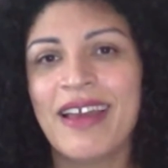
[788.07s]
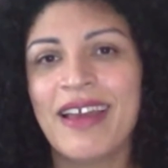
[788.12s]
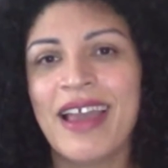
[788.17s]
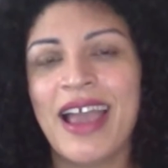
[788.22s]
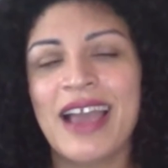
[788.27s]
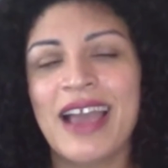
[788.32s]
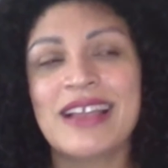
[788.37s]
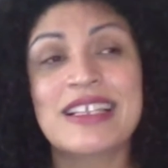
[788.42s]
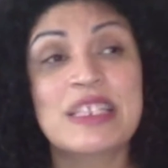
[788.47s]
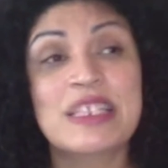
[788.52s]

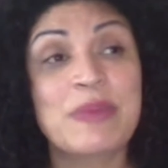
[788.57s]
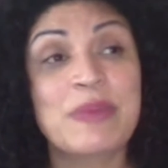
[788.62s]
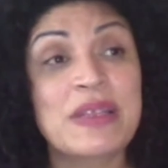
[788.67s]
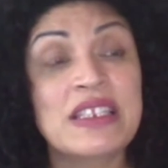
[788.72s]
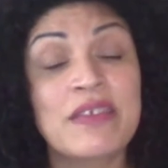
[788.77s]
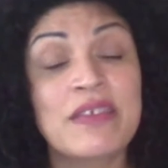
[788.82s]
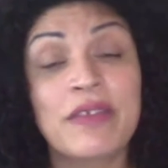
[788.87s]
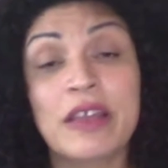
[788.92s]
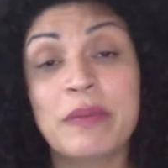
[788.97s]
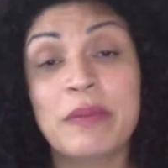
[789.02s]
And
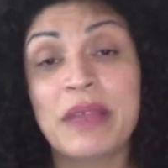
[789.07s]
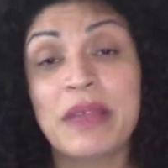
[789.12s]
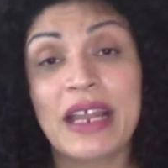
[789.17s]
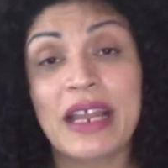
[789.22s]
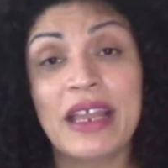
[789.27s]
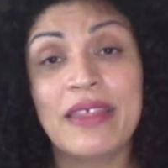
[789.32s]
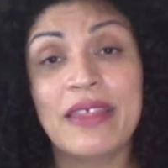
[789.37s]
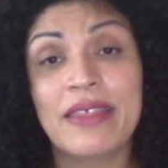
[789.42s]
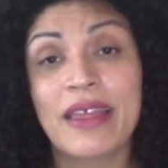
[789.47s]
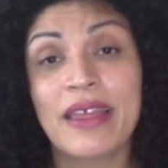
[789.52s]
expensive can mean
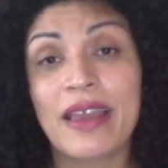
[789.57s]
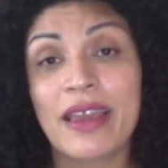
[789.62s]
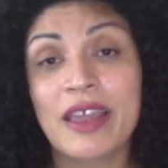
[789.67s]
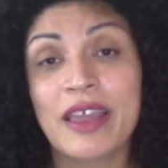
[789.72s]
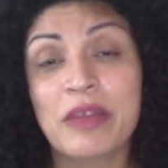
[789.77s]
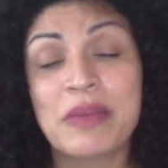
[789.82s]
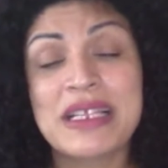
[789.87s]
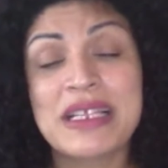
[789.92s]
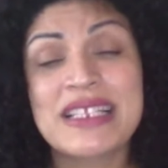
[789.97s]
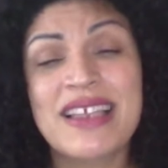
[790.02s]
anything. It can
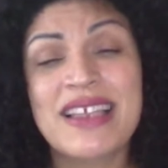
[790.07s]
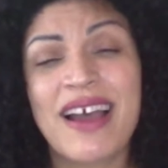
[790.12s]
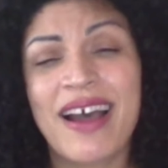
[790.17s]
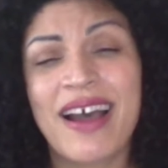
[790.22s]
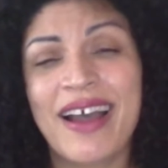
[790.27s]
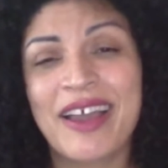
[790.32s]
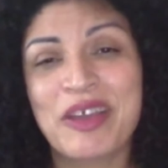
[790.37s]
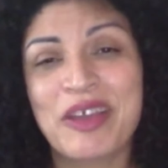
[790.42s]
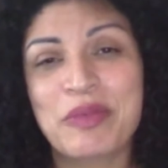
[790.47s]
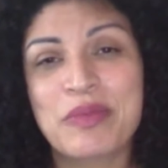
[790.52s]
mean
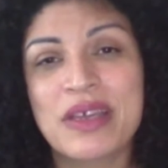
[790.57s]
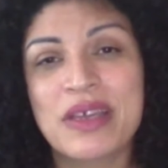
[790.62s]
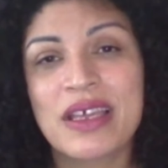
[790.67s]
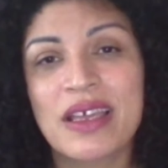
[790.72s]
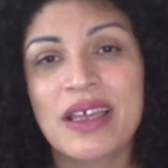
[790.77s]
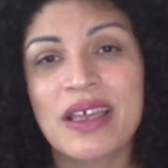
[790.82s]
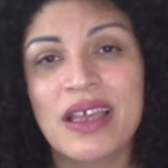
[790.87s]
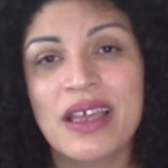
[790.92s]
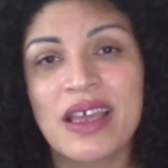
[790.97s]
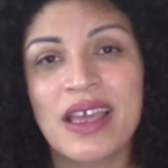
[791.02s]
time.
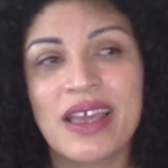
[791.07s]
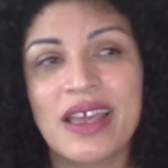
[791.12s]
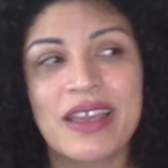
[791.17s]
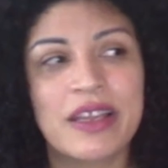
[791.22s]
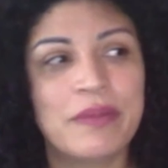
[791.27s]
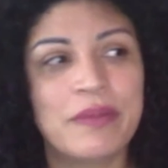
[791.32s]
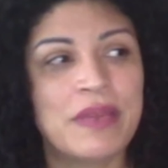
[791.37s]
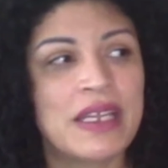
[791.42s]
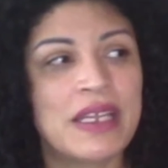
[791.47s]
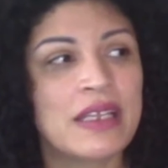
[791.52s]
It can
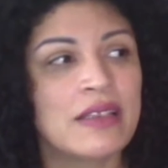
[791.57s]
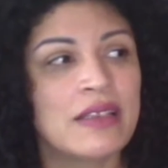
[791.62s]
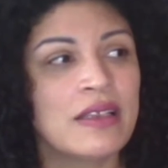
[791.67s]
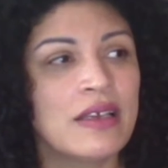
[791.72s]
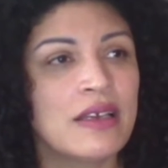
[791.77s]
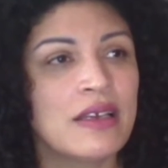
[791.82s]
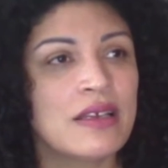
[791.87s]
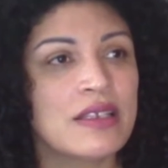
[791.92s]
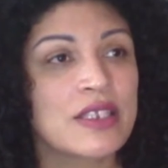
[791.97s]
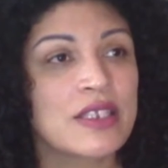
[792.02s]
mean
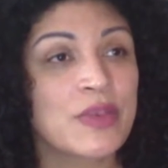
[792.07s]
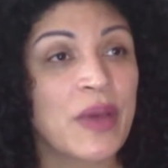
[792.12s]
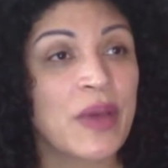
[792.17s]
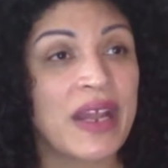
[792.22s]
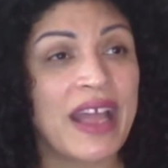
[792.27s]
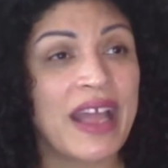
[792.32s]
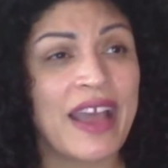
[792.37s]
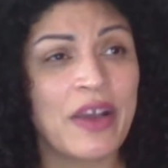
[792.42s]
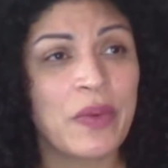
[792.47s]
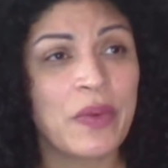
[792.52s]
sweat
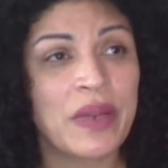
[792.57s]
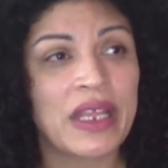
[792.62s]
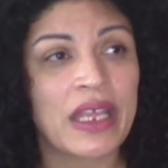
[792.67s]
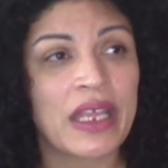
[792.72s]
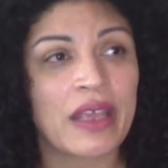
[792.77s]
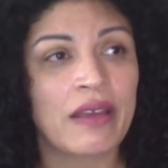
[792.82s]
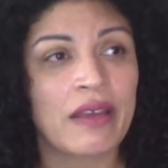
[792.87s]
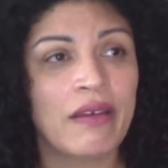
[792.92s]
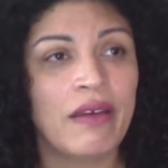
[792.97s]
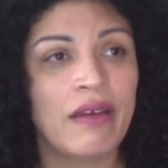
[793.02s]

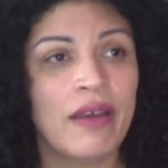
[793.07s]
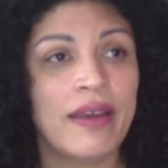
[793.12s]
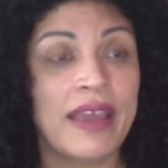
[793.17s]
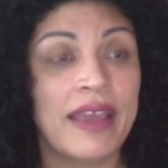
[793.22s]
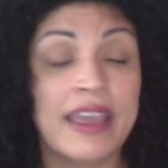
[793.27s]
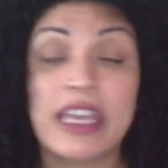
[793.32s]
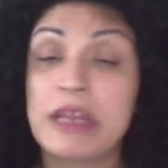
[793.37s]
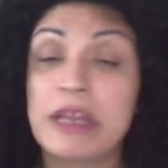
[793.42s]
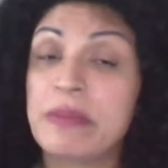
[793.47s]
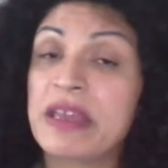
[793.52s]
equity. It
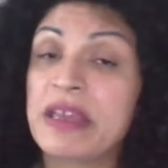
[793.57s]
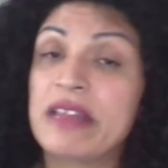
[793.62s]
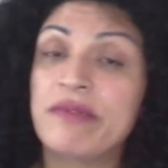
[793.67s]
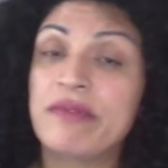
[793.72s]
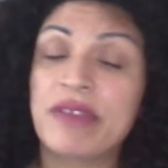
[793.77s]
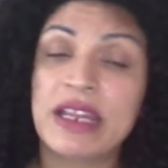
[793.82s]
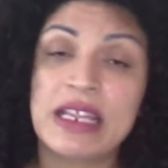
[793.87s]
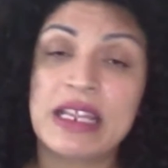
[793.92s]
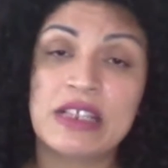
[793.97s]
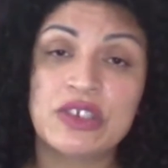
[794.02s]
can mean
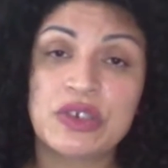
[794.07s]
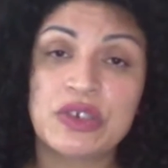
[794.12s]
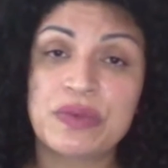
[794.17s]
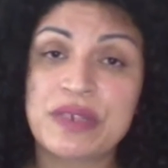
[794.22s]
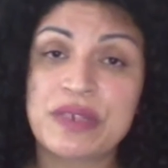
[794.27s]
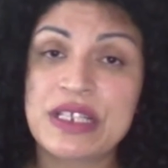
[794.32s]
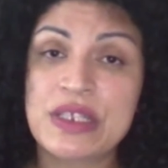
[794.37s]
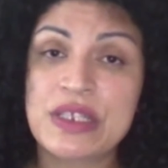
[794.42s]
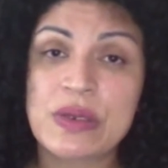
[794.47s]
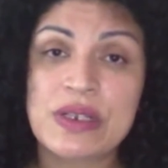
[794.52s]
financial
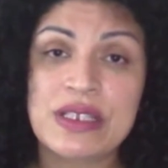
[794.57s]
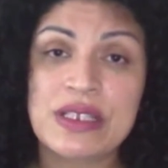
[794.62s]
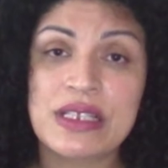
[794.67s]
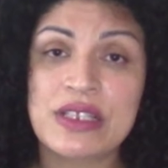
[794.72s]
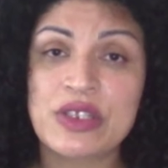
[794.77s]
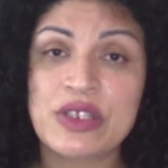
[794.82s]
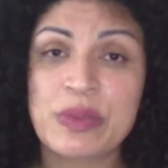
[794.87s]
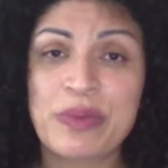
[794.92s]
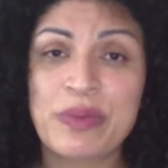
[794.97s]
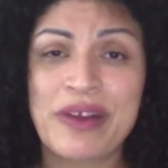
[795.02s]
resources
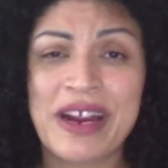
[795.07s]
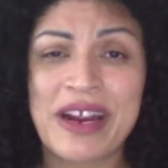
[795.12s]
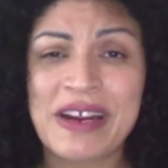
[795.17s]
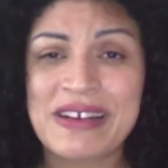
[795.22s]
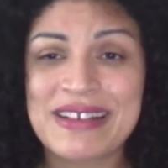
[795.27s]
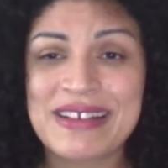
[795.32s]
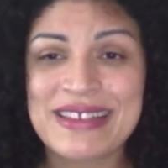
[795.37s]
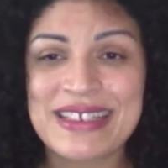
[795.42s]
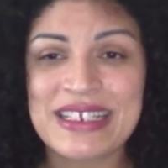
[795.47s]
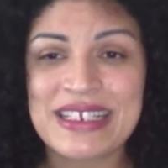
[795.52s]
or
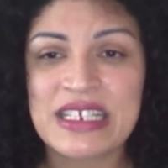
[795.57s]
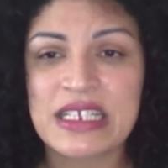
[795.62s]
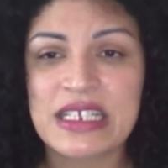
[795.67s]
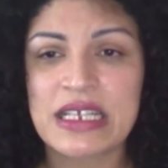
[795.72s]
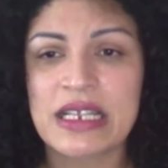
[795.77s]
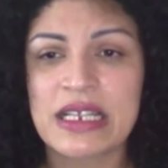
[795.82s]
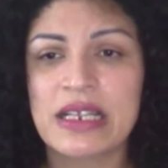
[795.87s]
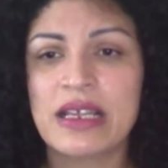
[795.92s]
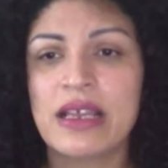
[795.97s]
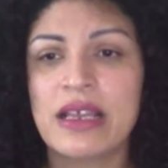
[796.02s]
prioritization.